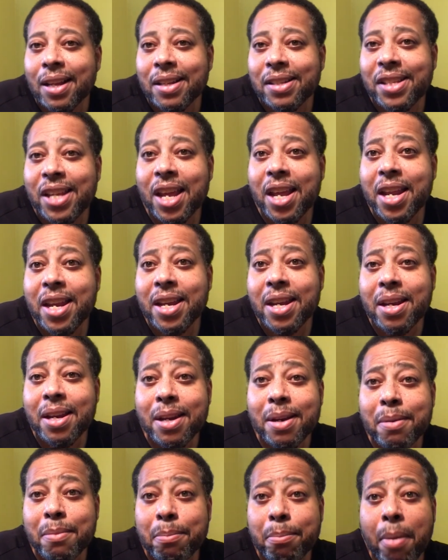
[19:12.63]
10
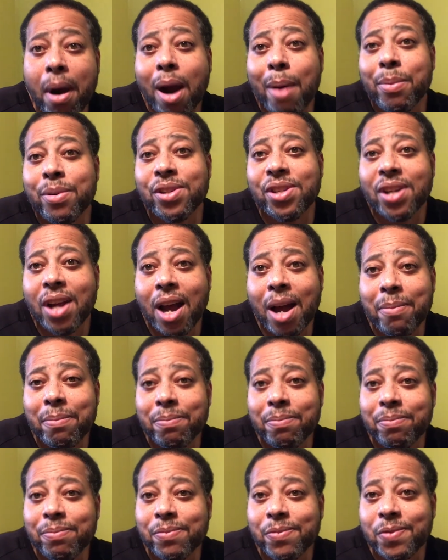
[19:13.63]
barbershop
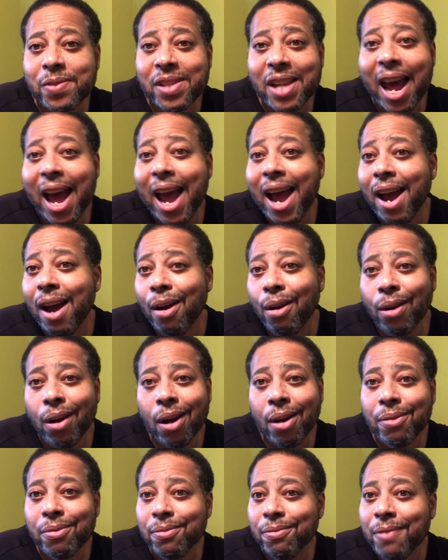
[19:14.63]
style
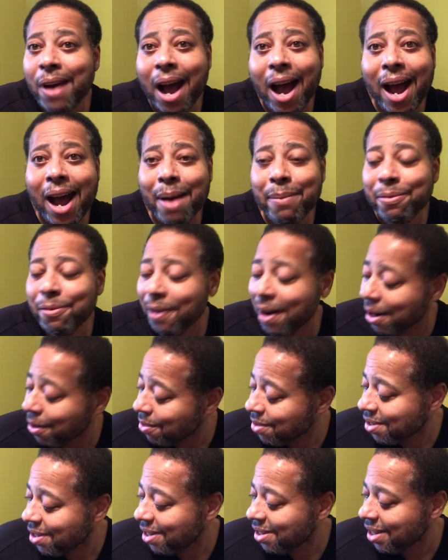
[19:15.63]
or vibe
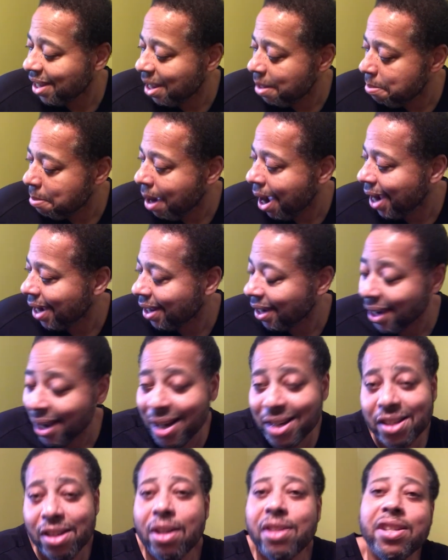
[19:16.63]
fragrances in my
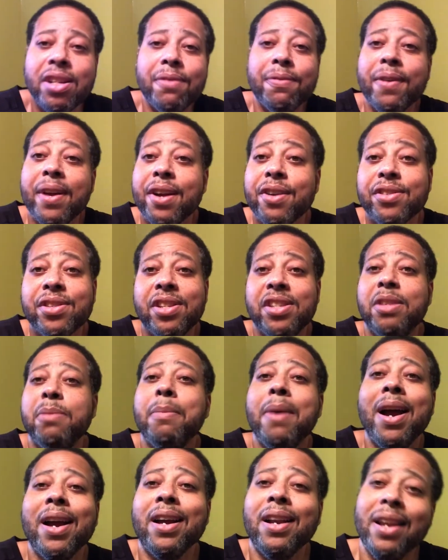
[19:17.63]
collection. Now 10 fragrances in
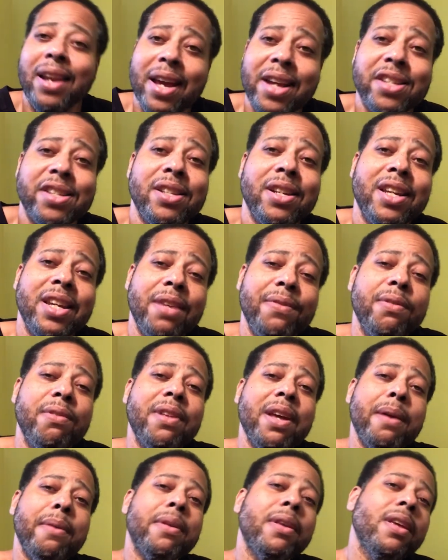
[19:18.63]
my collection to give
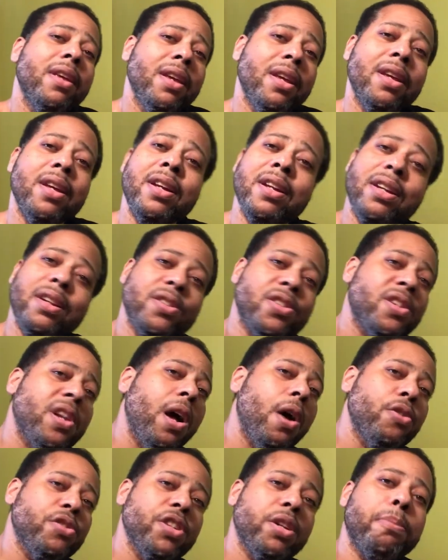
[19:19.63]
you that
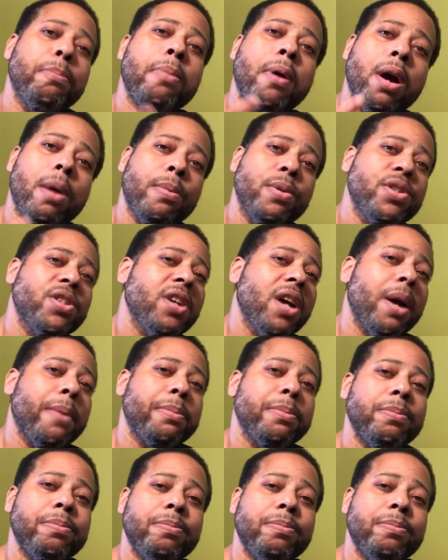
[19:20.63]
nostalgic barbershop